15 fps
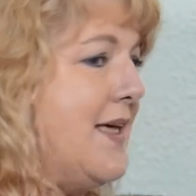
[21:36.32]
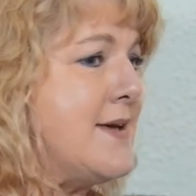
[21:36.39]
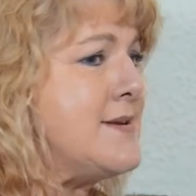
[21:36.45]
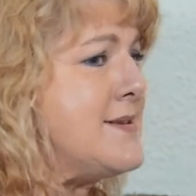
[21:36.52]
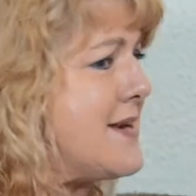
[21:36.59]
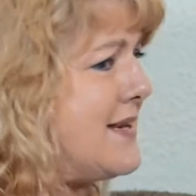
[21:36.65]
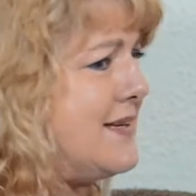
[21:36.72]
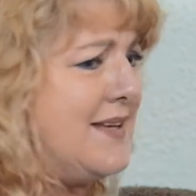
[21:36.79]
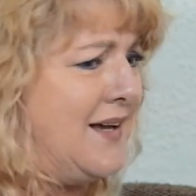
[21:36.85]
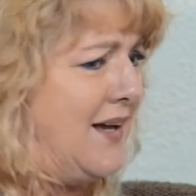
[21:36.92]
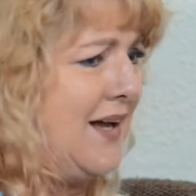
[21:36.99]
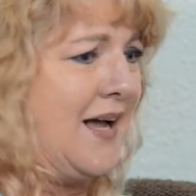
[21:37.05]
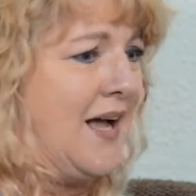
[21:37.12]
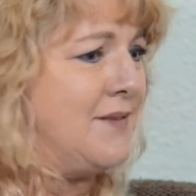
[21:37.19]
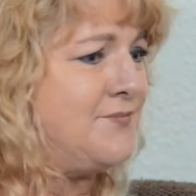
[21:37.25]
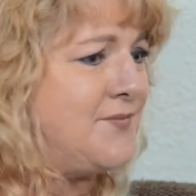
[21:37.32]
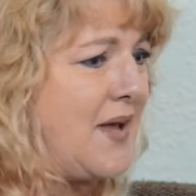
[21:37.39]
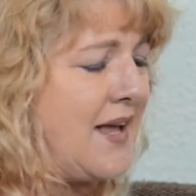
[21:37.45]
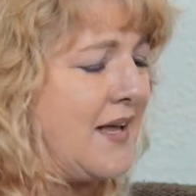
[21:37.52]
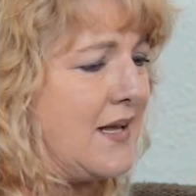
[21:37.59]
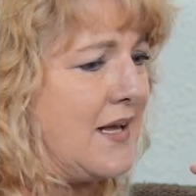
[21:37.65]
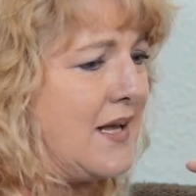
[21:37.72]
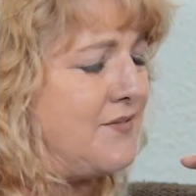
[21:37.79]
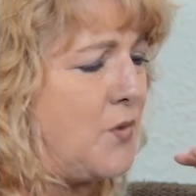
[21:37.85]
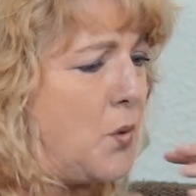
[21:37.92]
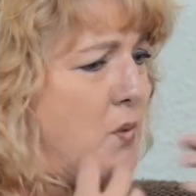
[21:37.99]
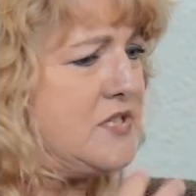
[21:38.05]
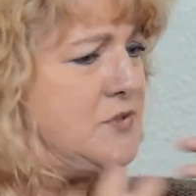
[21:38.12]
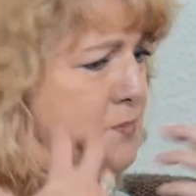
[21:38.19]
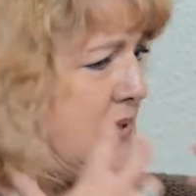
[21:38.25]
And yeah, I've
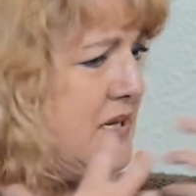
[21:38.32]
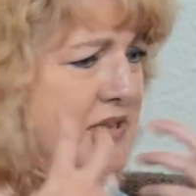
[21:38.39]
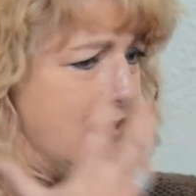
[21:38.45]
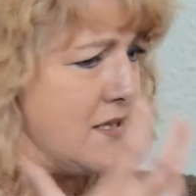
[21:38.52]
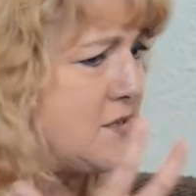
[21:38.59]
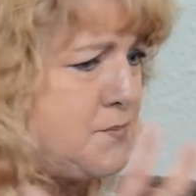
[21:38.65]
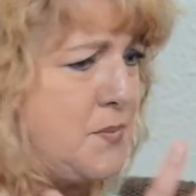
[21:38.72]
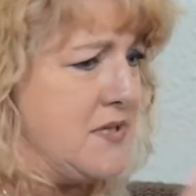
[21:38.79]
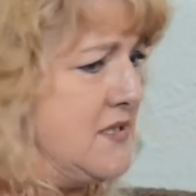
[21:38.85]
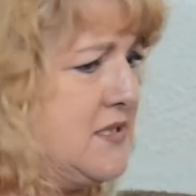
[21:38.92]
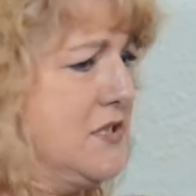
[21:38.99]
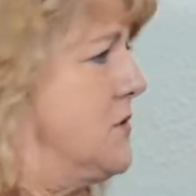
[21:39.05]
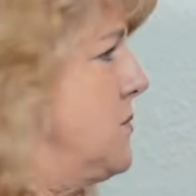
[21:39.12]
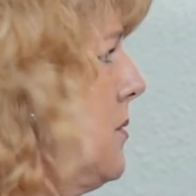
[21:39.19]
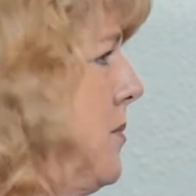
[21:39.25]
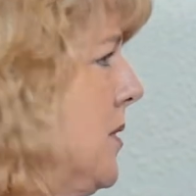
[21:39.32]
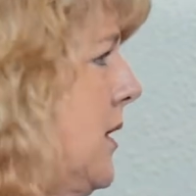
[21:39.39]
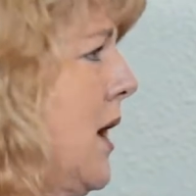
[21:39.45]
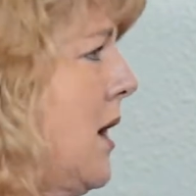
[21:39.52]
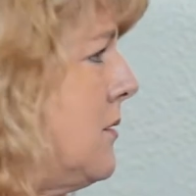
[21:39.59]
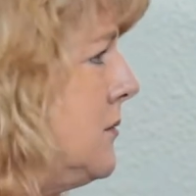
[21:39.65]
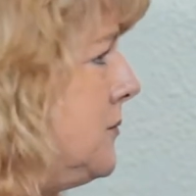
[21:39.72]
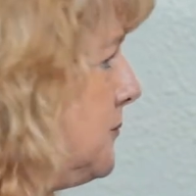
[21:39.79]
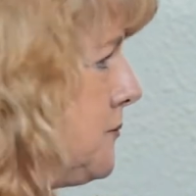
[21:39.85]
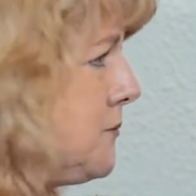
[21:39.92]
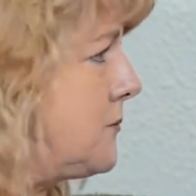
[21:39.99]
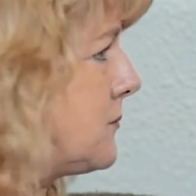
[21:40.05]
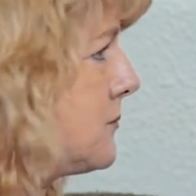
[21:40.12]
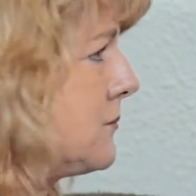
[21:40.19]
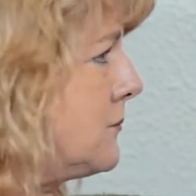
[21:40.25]
always been this businesswoman now.
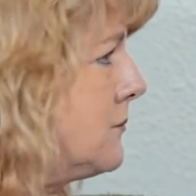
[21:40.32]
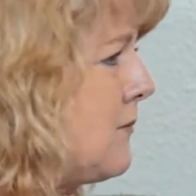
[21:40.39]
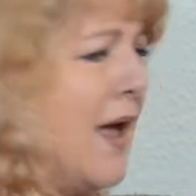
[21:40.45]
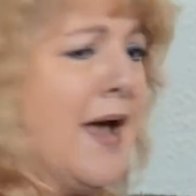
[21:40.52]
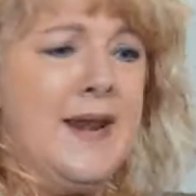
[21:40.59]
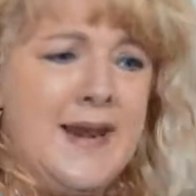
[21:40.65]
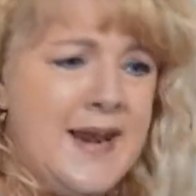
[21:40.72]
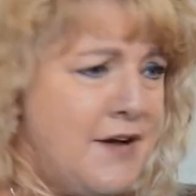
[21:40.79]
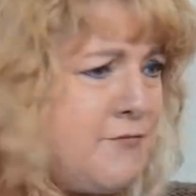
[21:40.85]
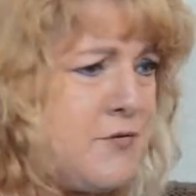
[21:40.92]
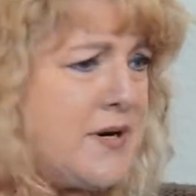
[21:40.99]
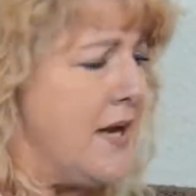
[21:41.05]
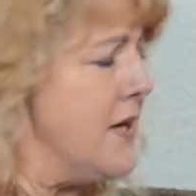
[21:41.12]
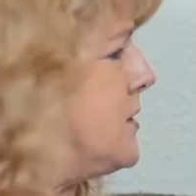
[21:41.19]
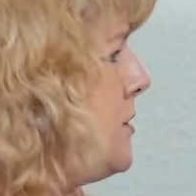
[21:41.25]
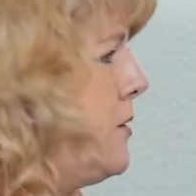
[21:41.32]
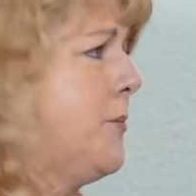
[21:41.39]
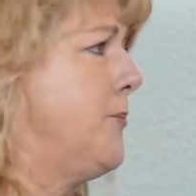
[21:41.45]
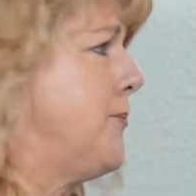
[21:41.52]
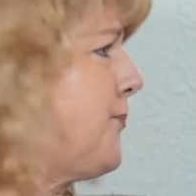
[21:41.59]
I love what I do.